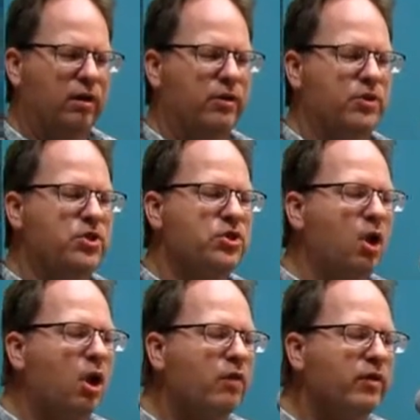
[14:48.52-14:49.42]
the
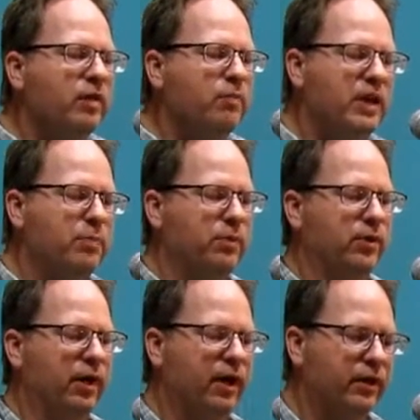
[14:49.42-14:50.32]
starving
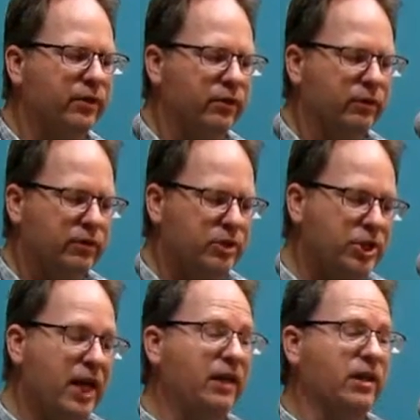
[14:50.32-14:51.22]
people huddled,
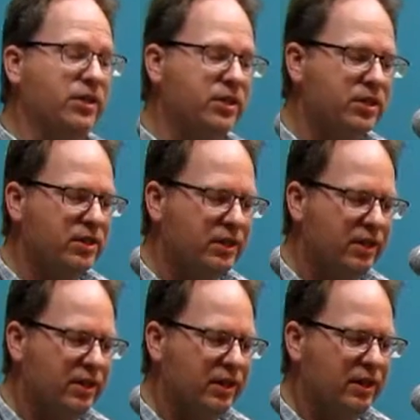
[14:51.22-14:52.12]
jealous
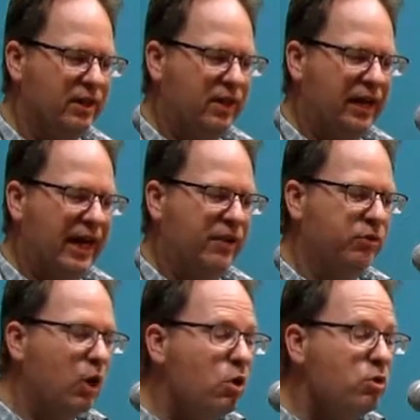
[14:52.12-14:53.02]
at
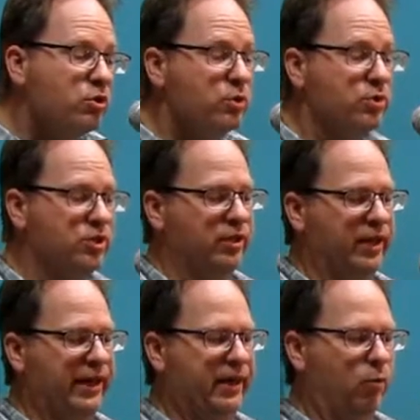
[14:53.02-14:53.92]
those who still
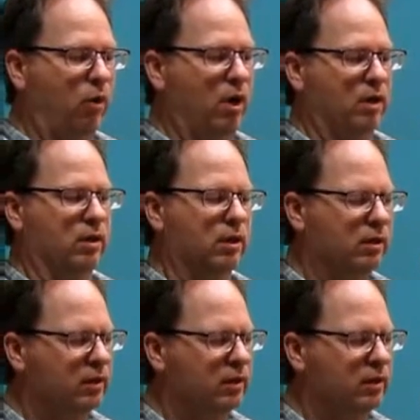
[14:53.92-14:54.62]
had water.